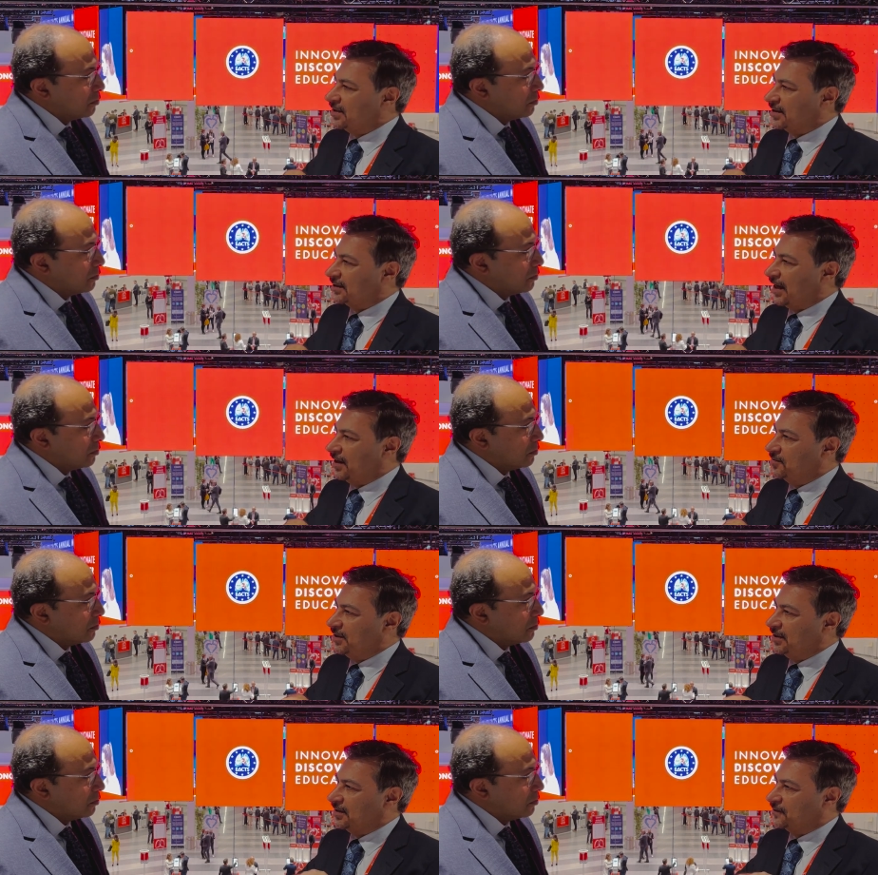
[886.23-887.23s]
Speaker 1: the time
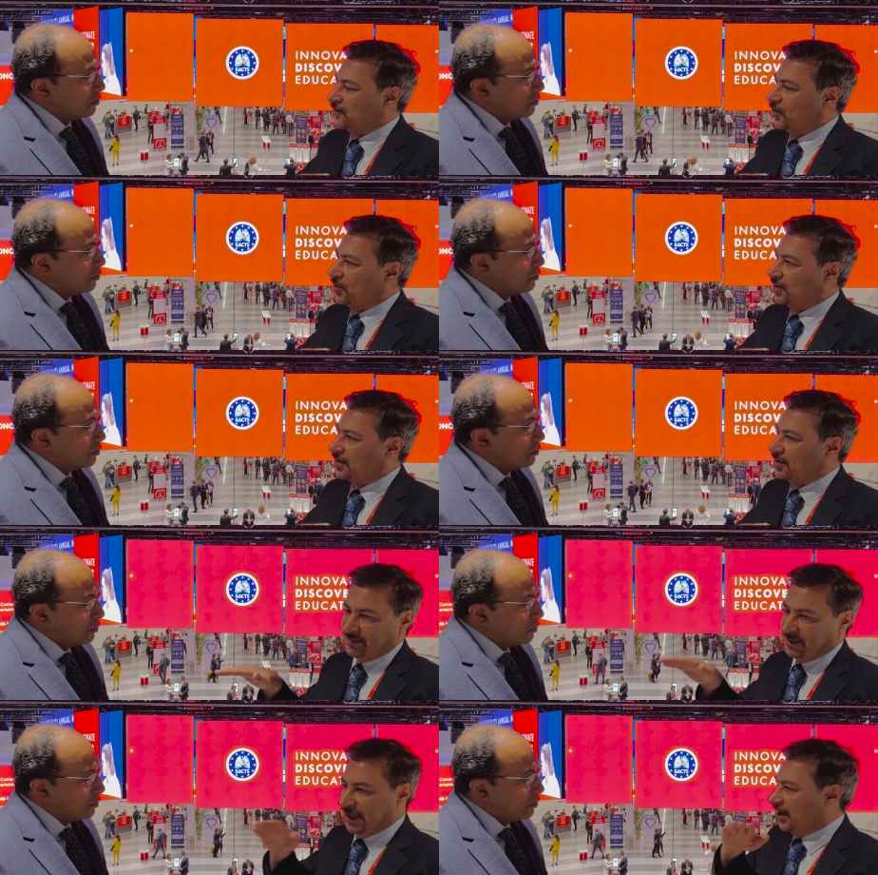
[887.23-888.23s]
needed for
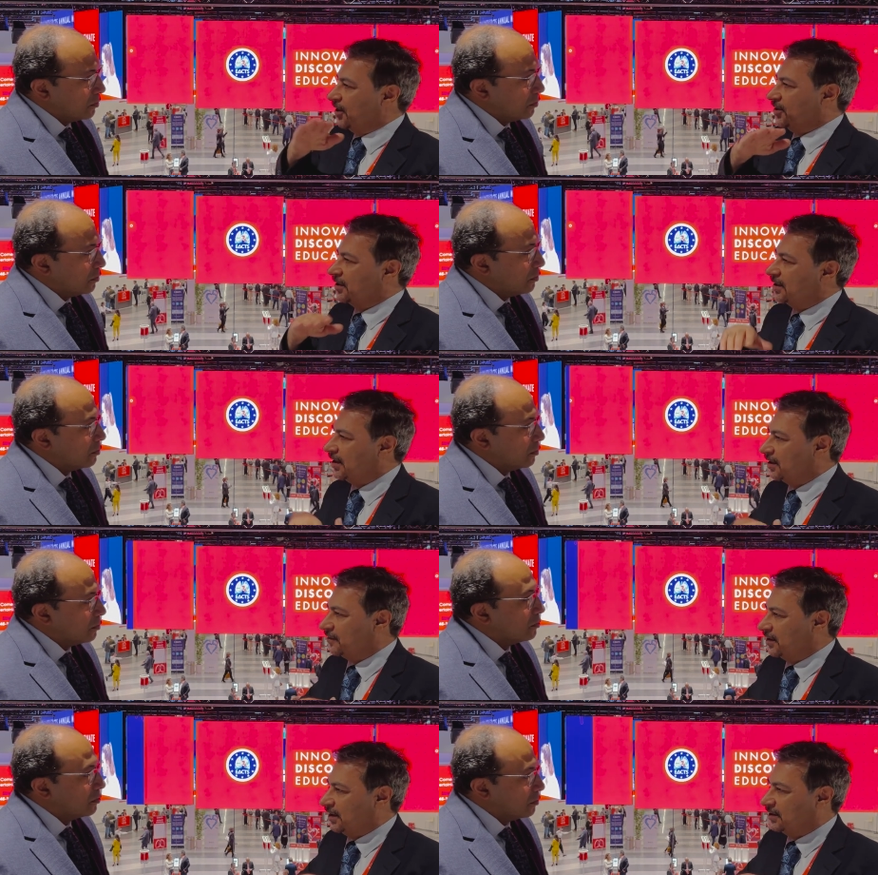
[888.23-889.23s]
the learning curve,
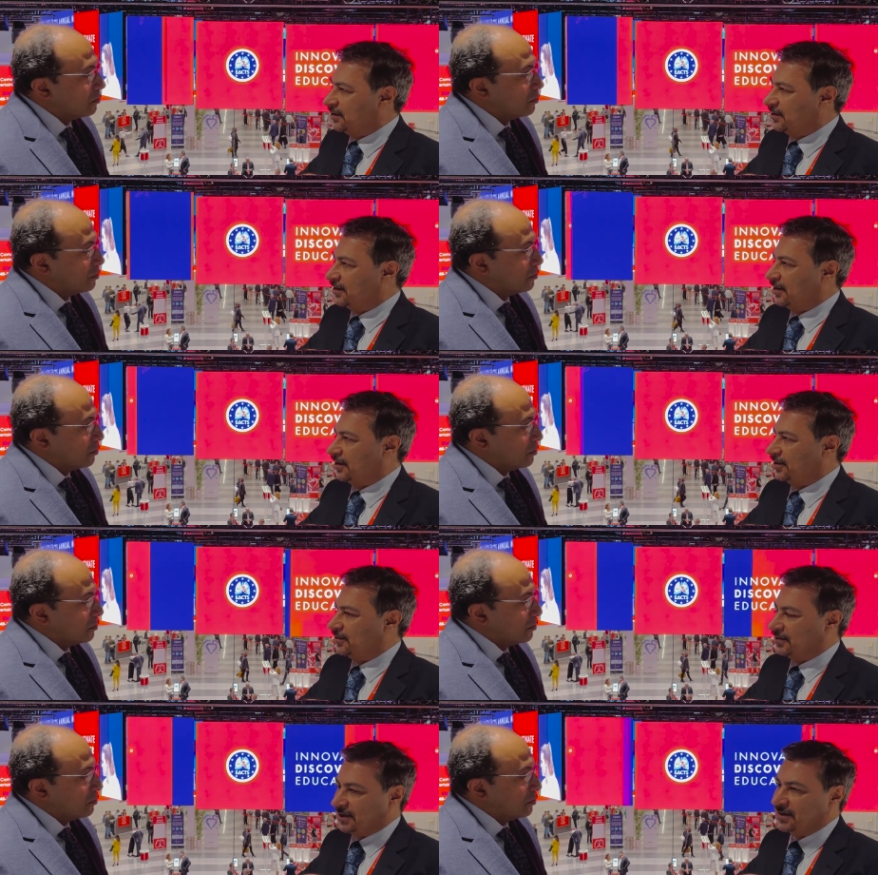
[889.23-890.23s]
and uh,
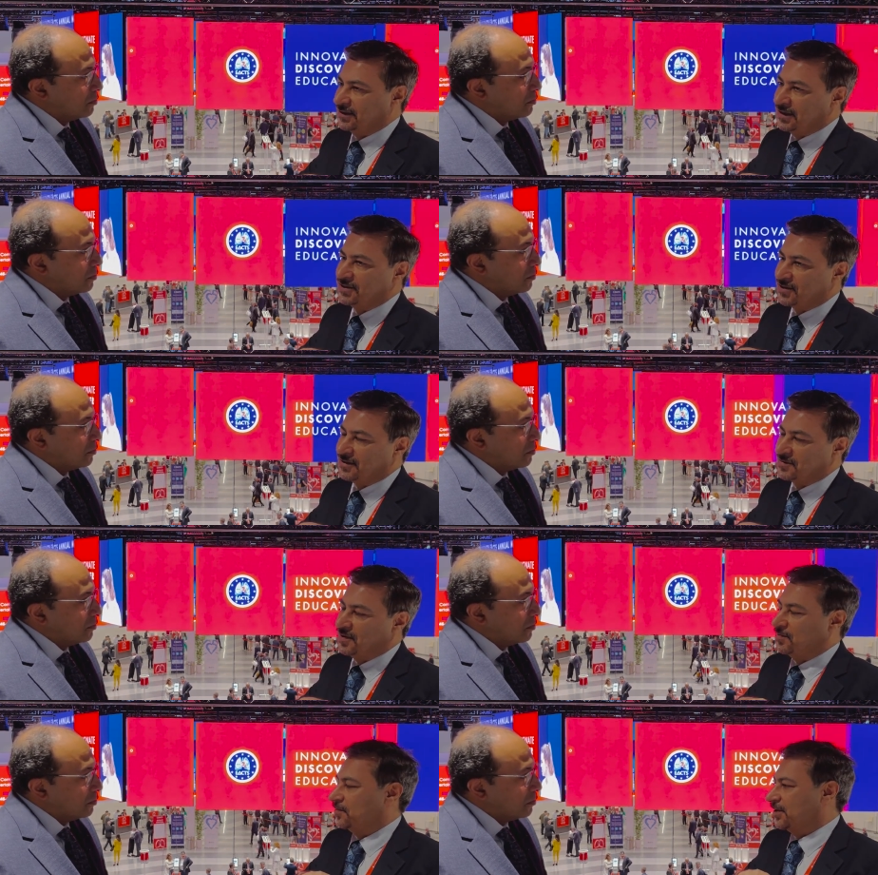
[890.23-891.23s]
the, the results
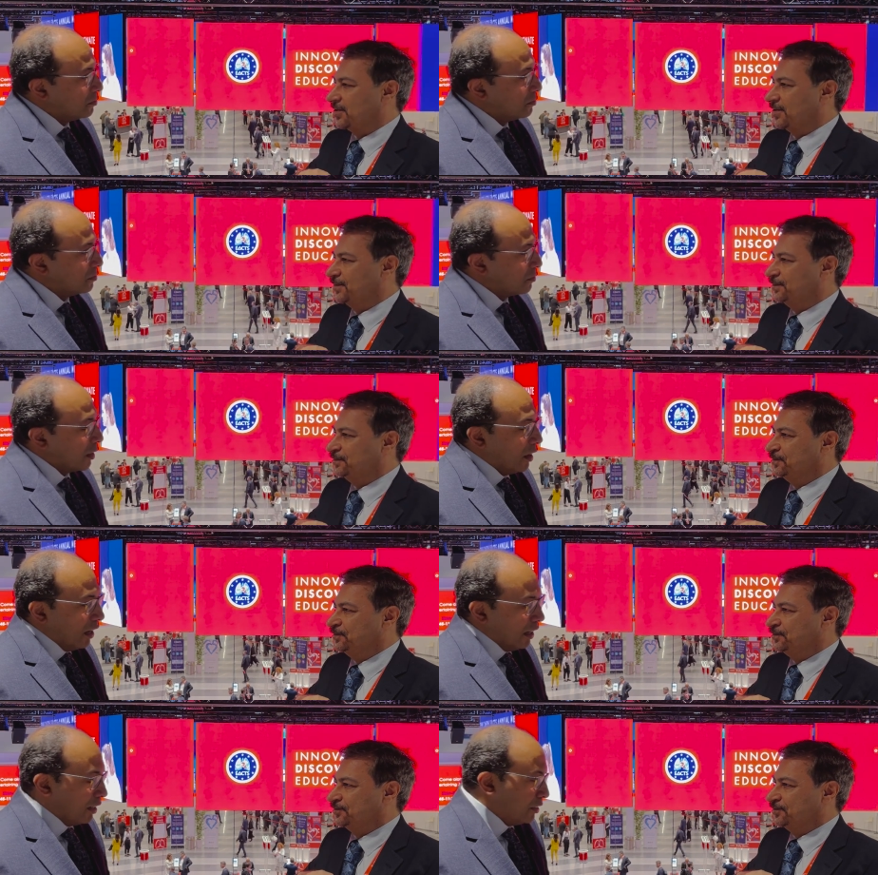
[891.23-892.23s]
may be better.
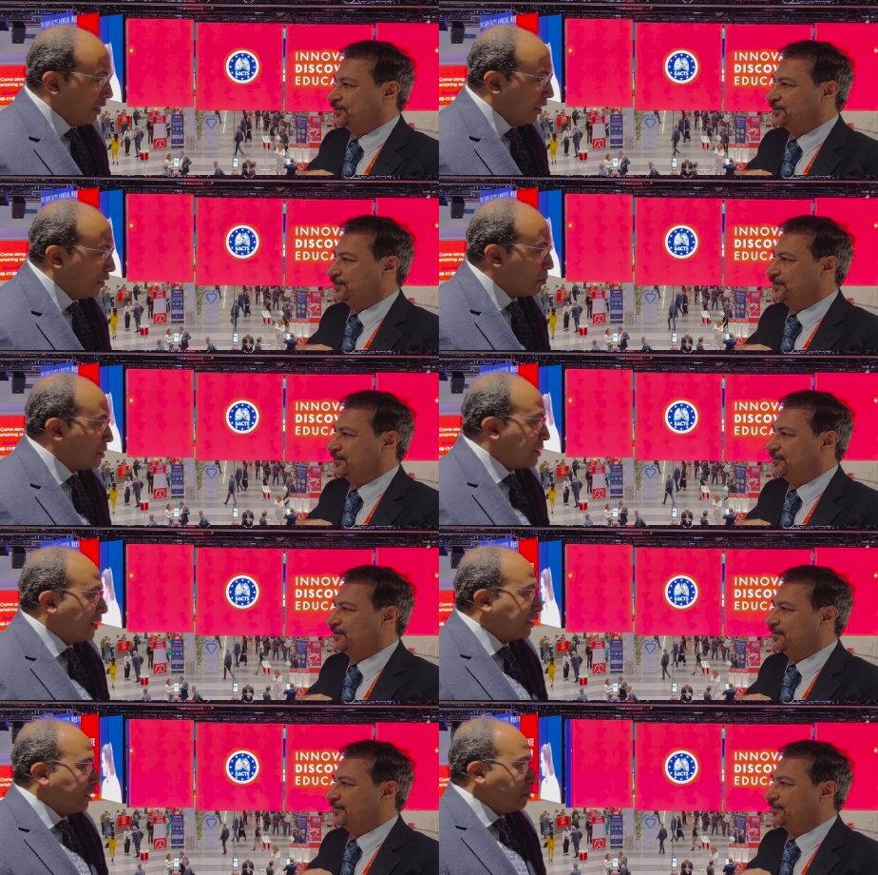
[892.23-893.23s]
Speaker 2: I agree one hundred
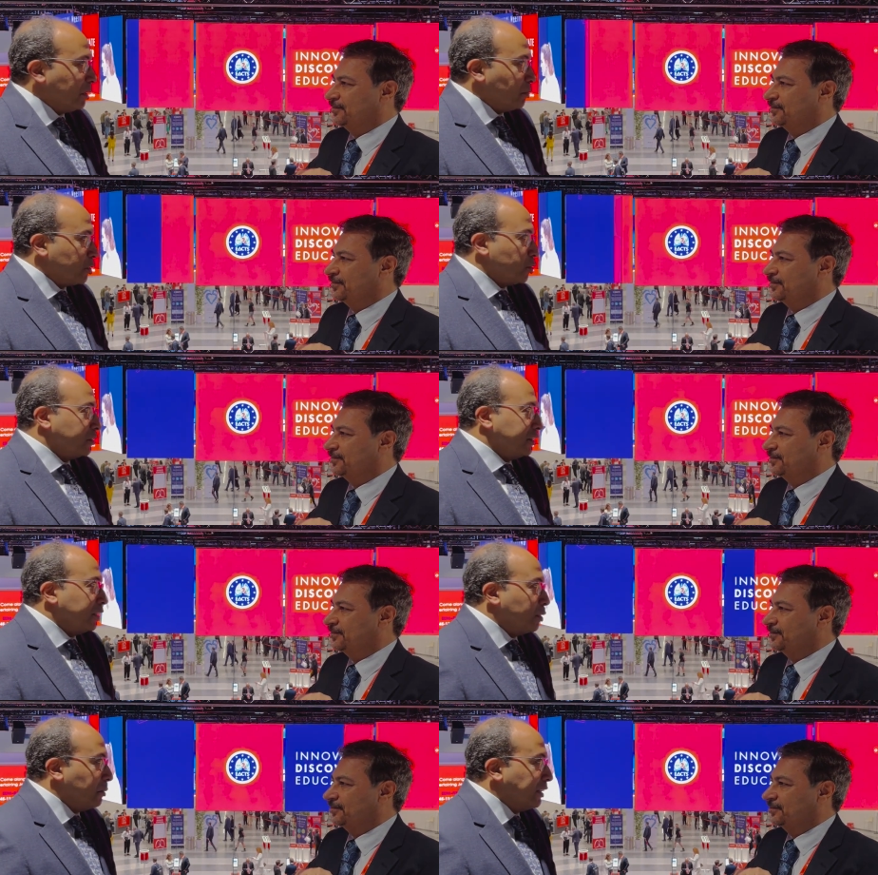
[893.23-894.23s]
percent. I mean, we should try
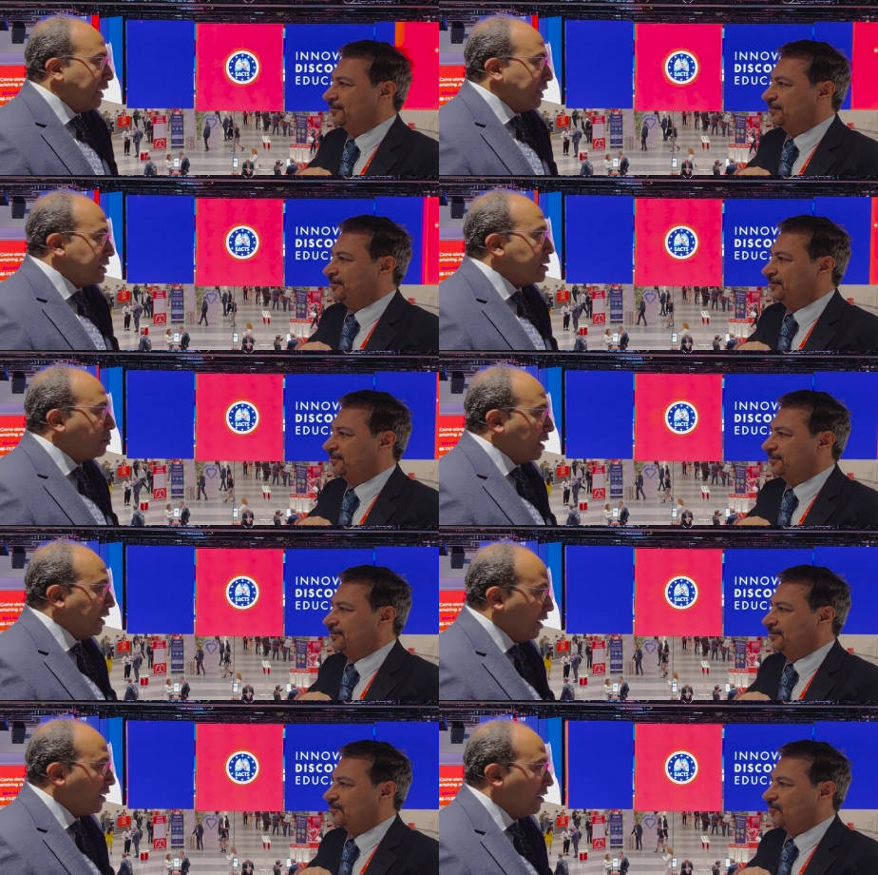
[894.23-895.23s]
to maintain the same
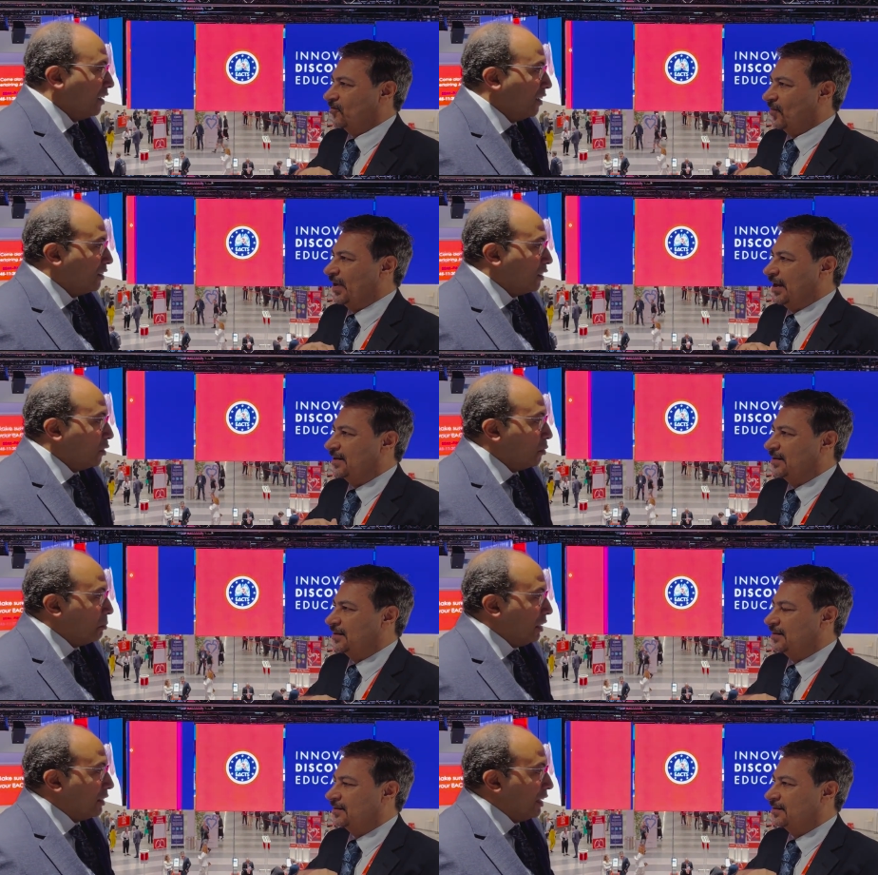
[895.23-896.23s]
technique to
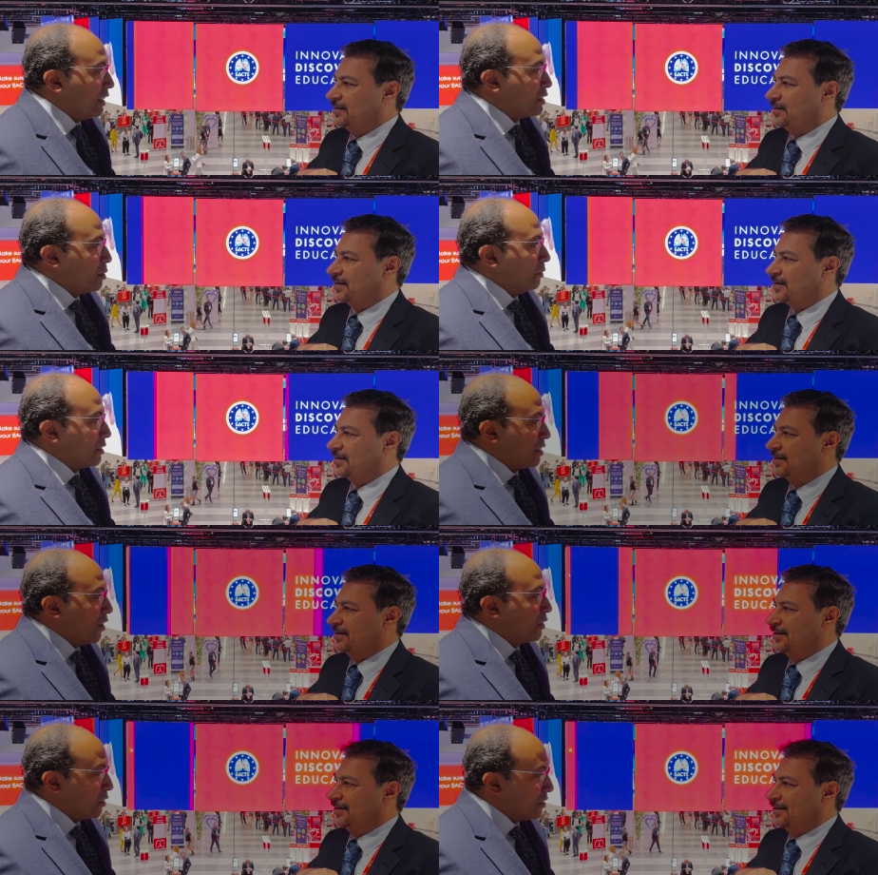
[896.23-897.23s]
maintain the same
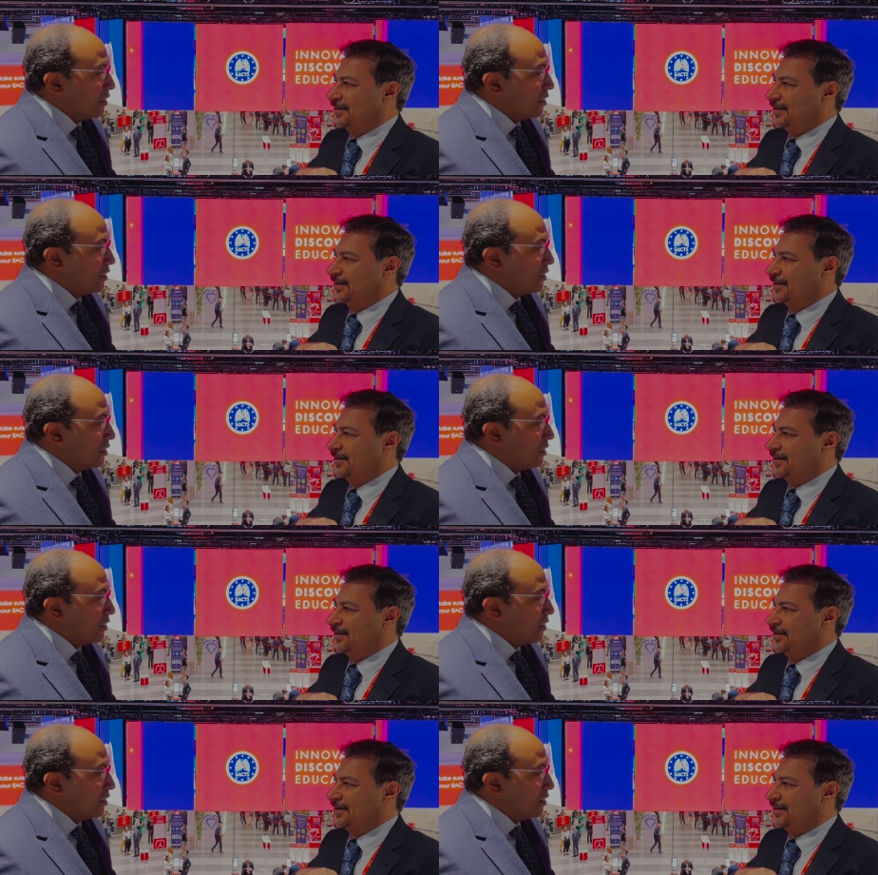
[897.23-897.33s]
results.